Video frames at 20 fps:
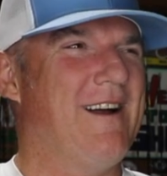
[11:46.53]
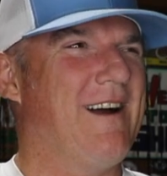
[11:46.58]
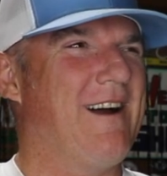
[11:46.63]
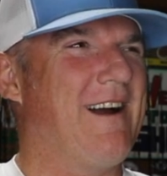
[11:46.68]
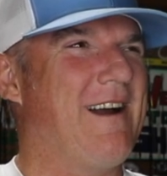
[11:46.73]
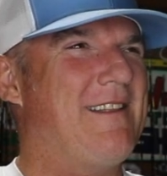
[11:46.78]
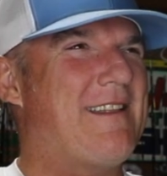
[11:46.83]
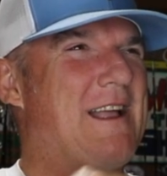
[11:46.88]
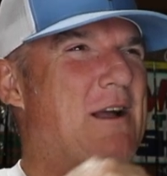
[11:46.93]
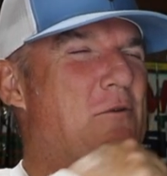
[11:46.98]
All
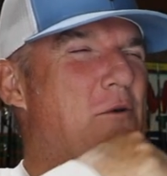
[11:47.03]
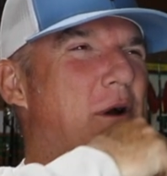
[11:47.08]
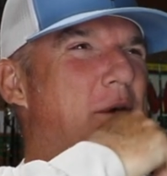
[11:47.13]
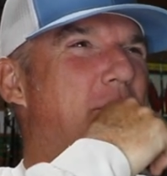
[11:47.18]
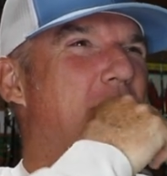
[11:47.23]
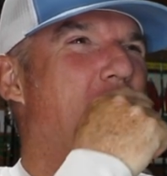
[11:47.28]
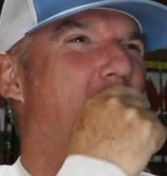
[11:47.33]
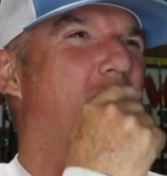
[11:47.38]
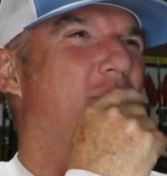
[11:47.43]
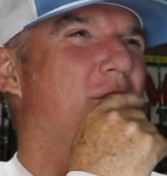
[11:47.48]
right, now where are
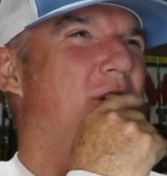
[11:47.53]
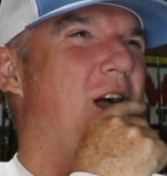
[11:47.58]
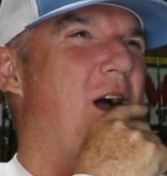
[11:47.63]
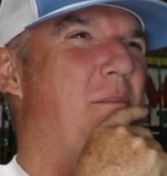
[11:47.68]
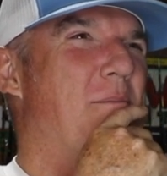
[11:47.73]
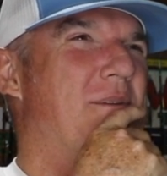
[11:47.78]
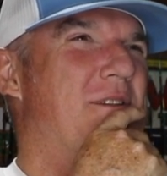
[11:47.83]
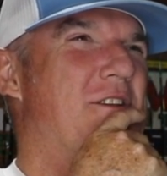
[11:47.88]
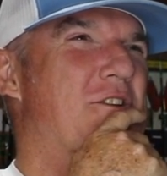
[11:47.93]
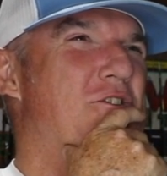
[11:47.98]
we going?
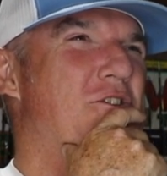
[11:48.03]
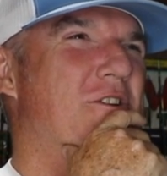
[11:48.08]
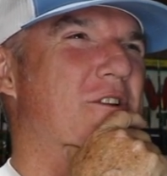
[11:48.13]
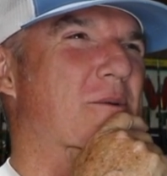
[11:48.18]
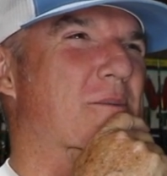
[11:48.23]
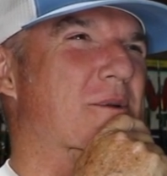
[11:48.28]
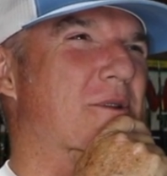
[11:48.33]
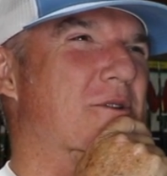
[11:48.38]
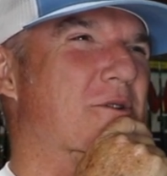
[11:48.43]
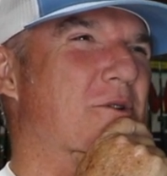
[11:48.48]
Competition
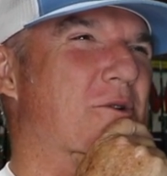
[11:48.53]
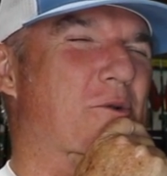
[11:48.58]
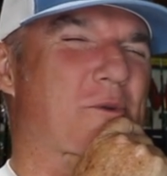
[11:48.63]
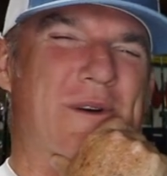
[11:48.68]
number two.